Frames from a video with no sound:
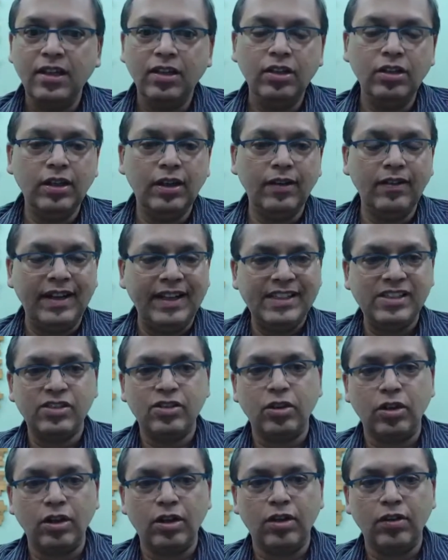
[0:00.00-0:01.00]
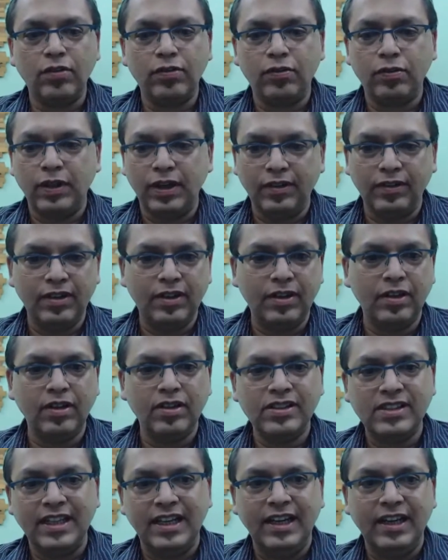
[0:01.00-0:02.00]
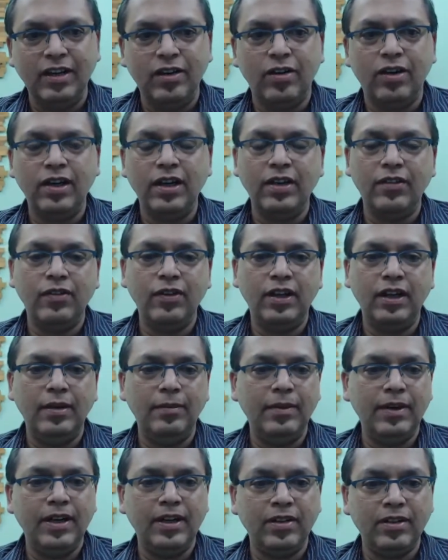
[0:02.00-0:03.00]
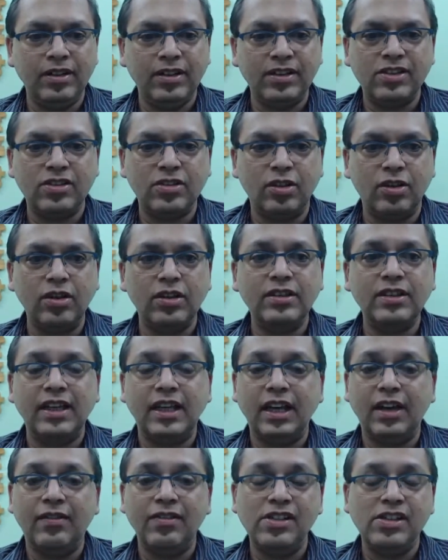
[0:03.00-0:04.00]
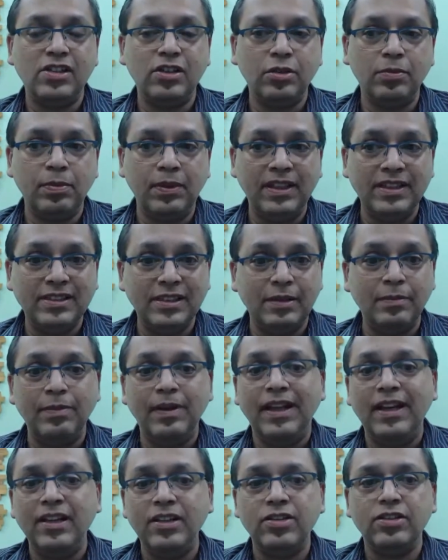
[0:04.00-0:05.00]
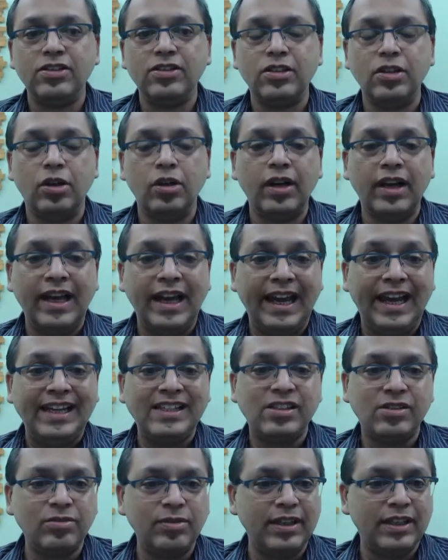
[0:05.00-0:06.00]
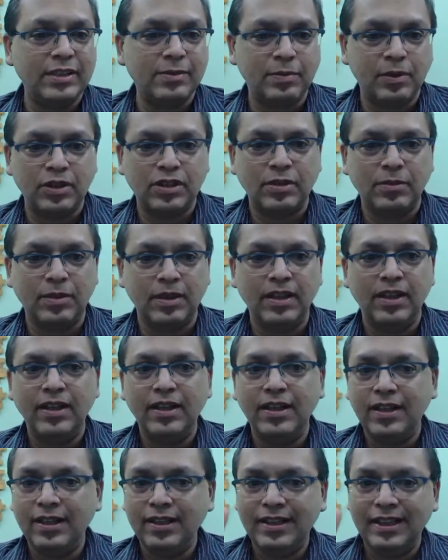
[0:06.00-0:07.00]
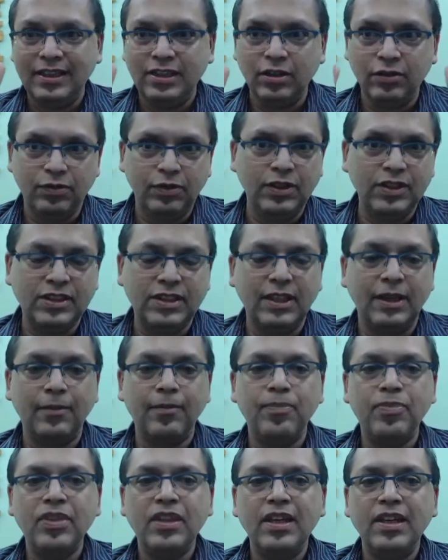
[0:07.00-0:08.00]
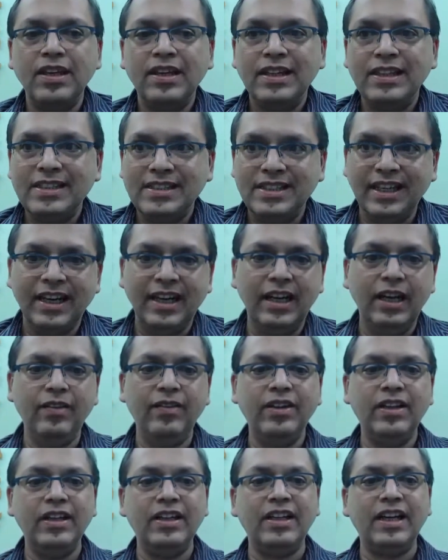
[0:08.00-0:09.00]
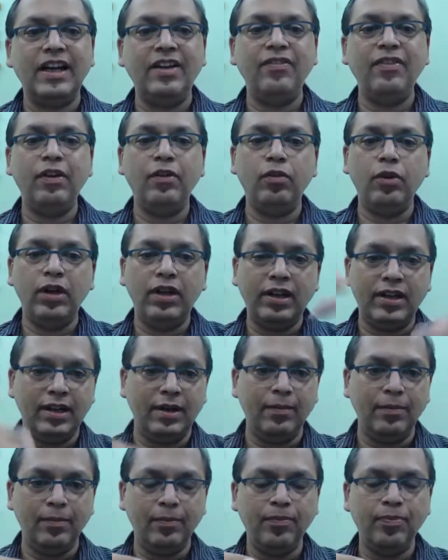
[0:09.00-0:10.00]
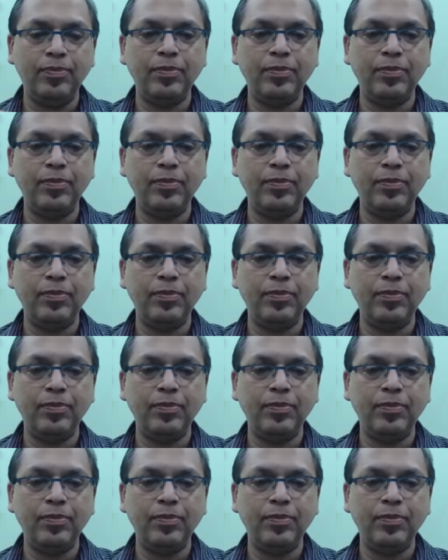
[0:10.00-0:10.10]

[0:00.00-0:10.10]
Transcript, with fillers: you have less stock of whatever you're selling on if you're limited on the stocks i request you to please replenish your stock as soon as possible that's your first thing secondly when the traffic would come